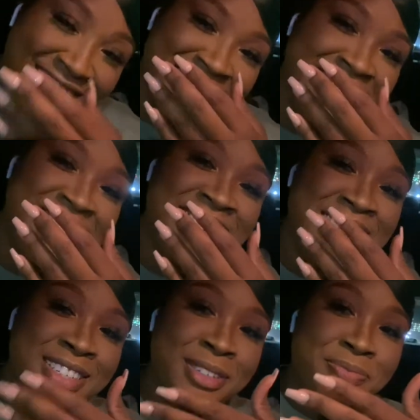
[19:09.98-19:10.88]
What?
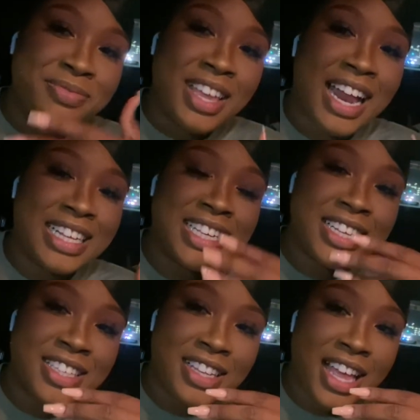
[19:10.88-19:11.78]
And I
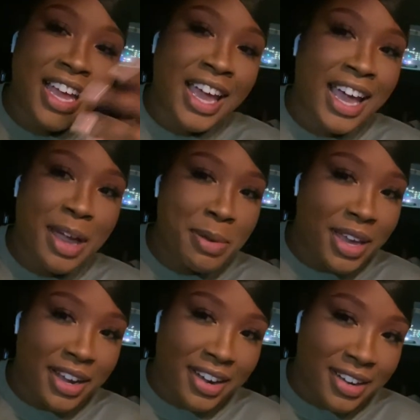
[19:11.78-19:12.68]
text her like, hey, I'm
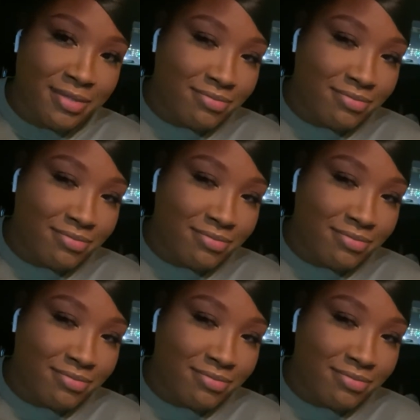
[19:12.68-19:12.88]
here.